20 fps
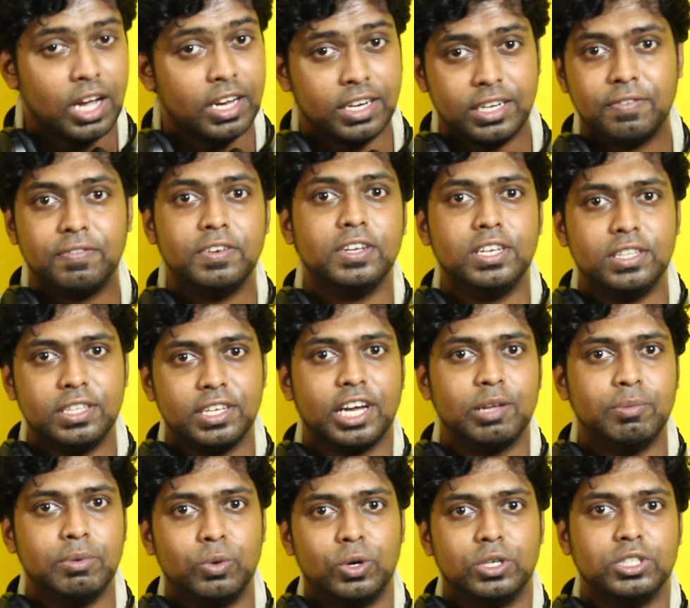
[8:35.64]
I definitely think
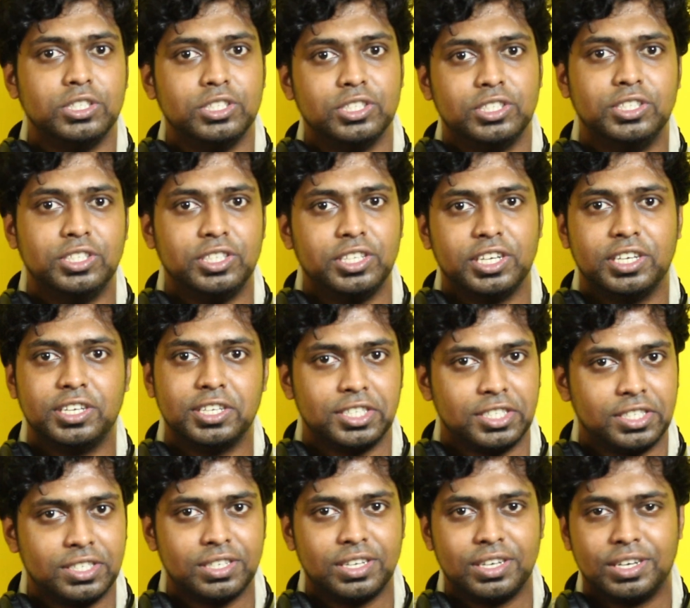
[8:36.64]
I'll be watching this in the
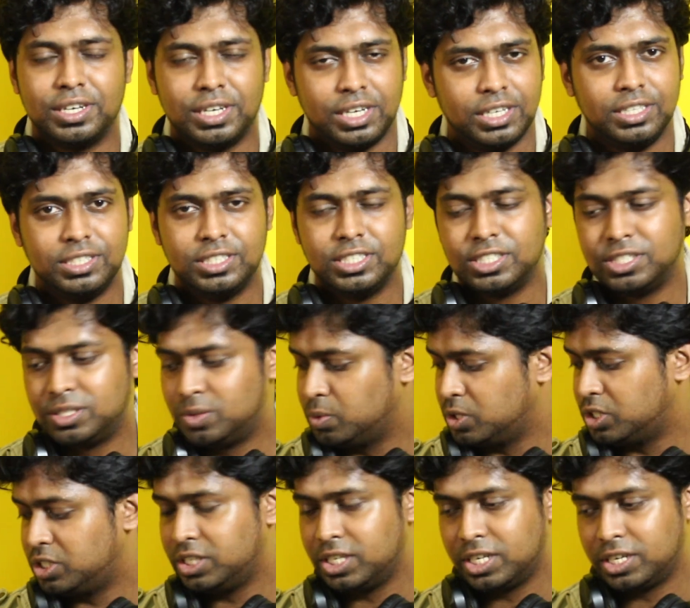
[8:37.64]
theaters. I just
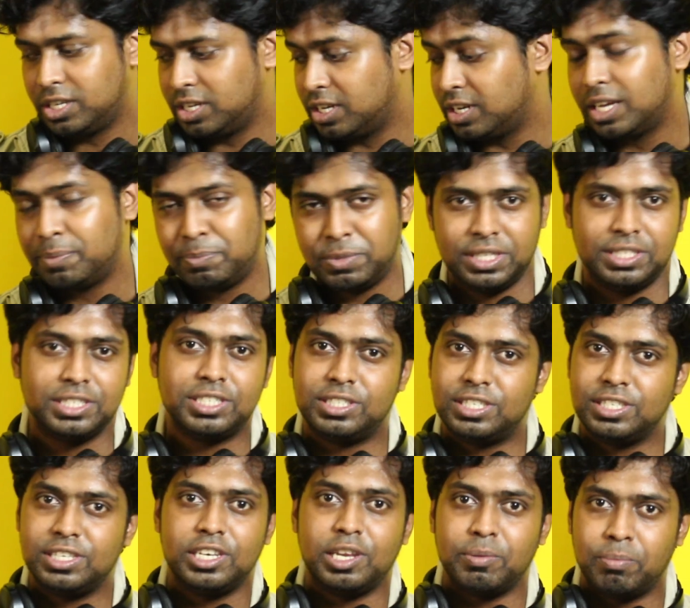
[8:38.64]
wish yet again. I mean, this
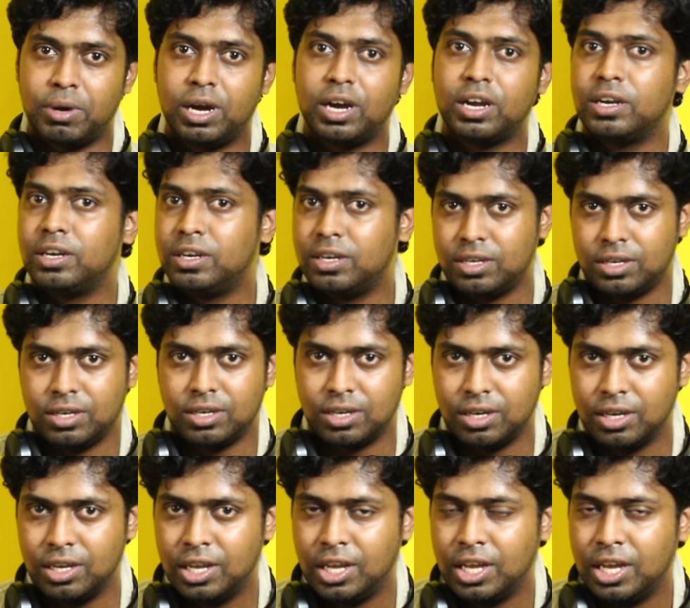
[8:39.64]
didn't demand
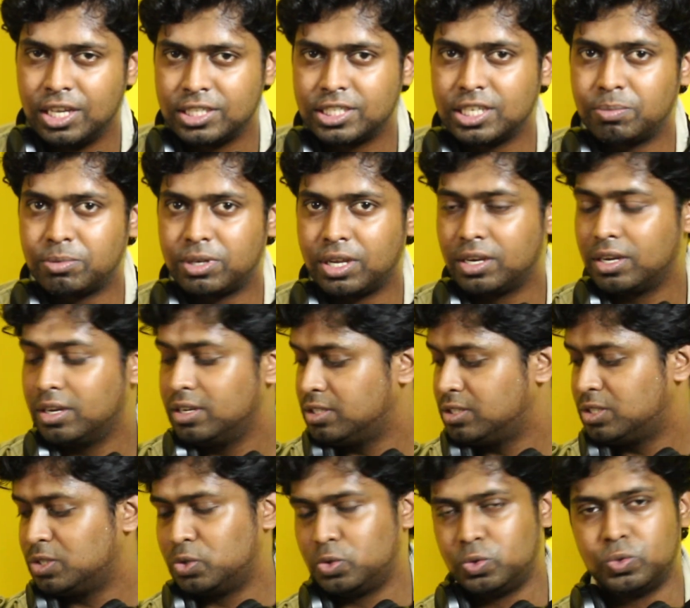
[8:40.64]
uh,
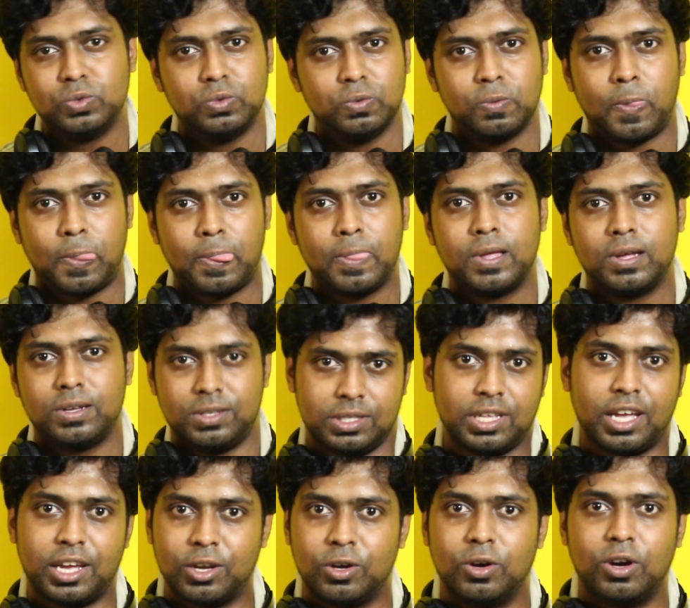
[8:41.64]
subtitles, so
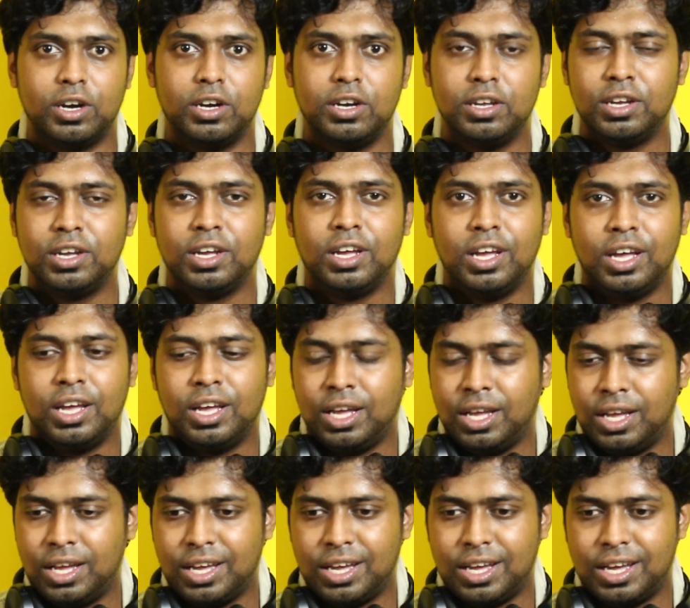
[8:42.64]
thank God.
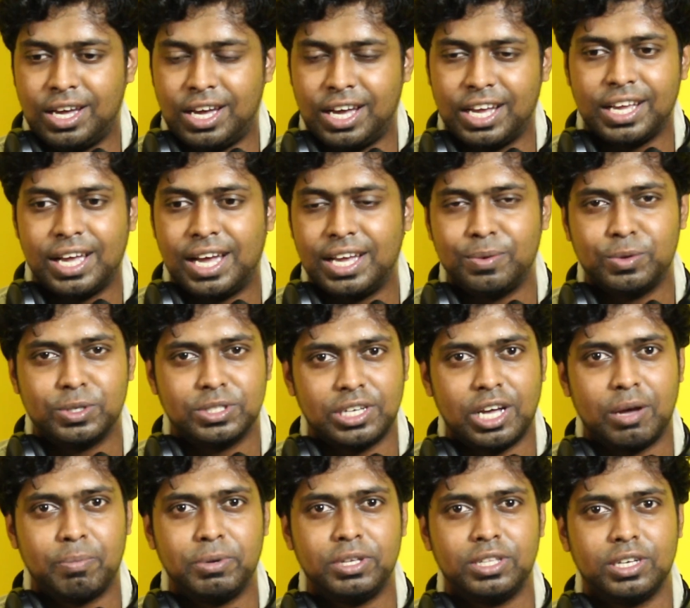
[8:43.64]
I, I was
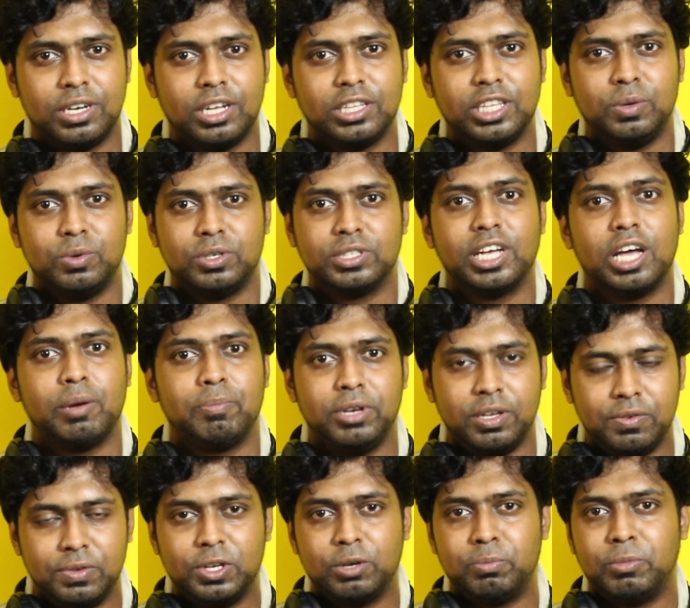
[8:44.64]
happy that nothing was
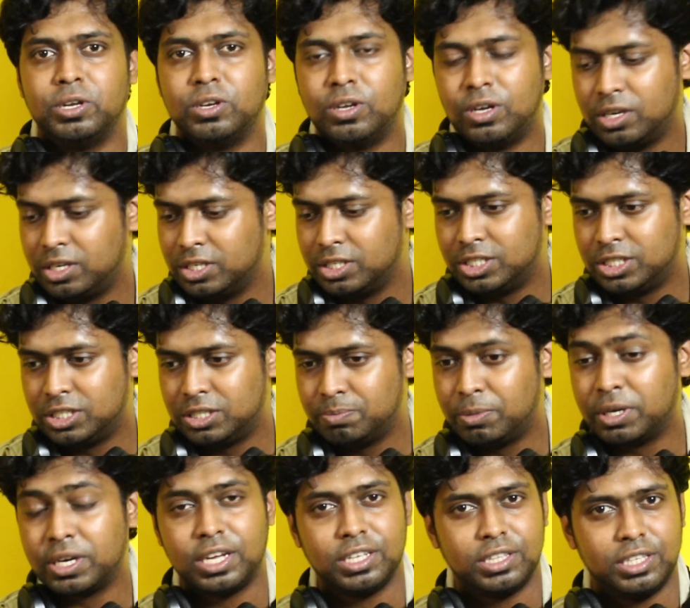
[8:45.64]
happening without my knowledge.
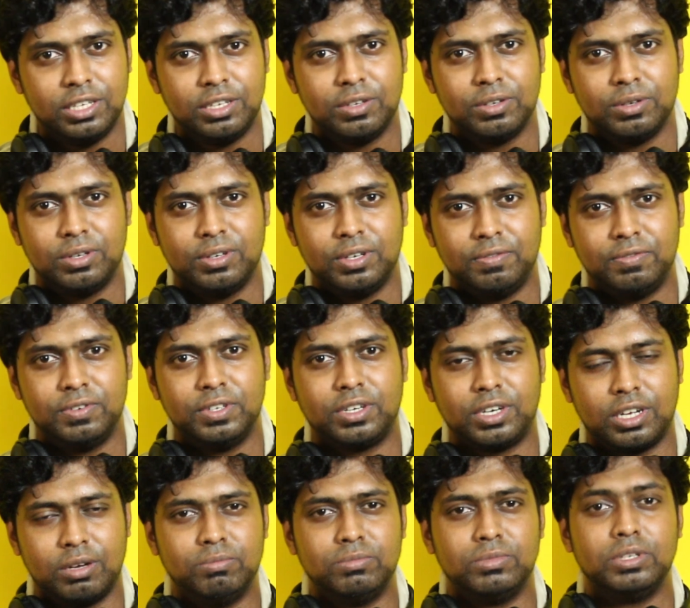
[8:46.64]
But I think if
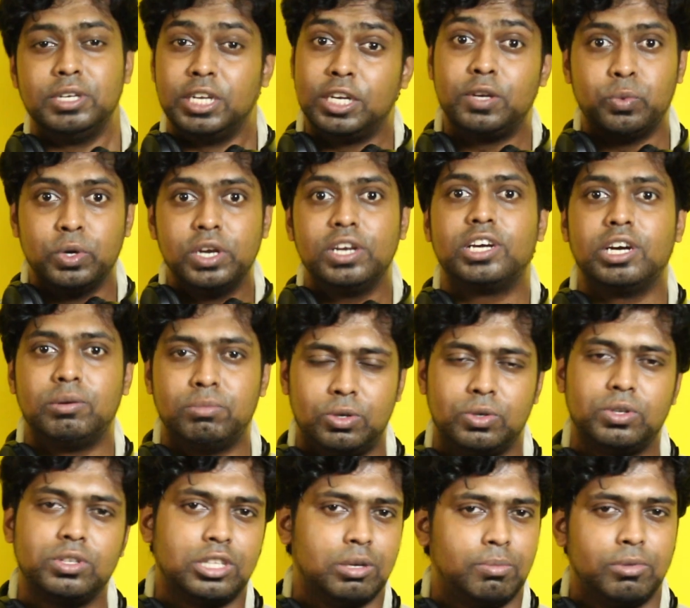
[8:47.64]
it come, it will come
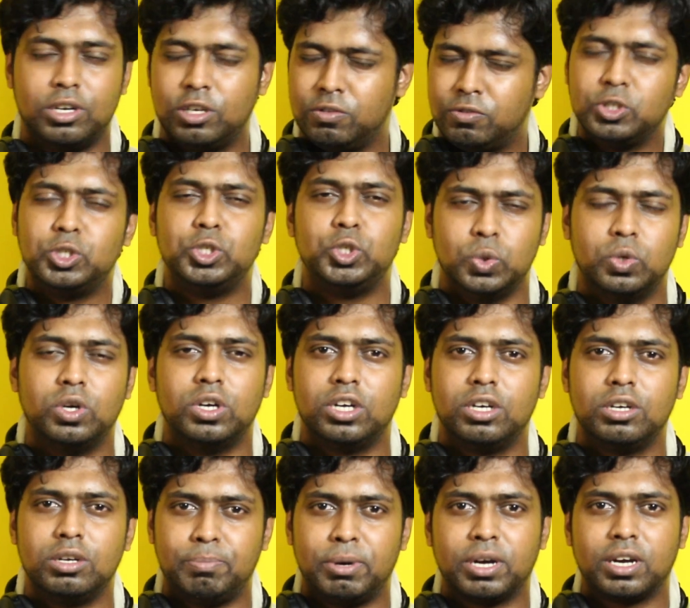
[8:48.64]
out in Tamil Nadu for
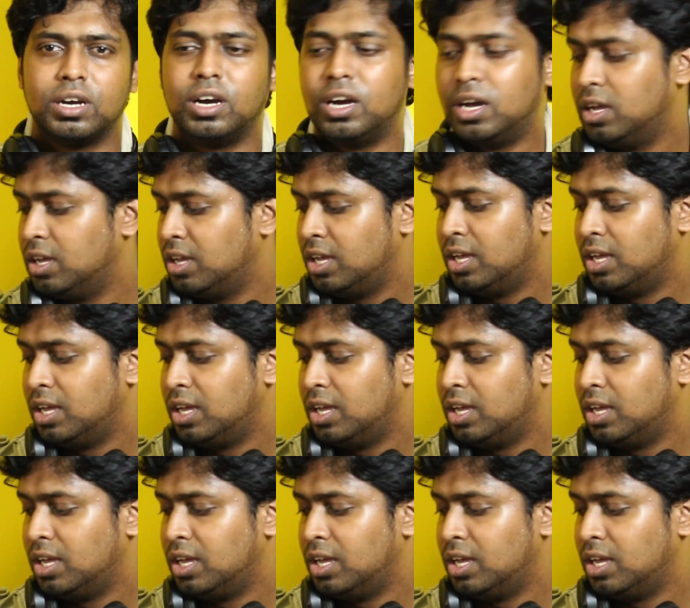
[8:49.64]
sure, pakka.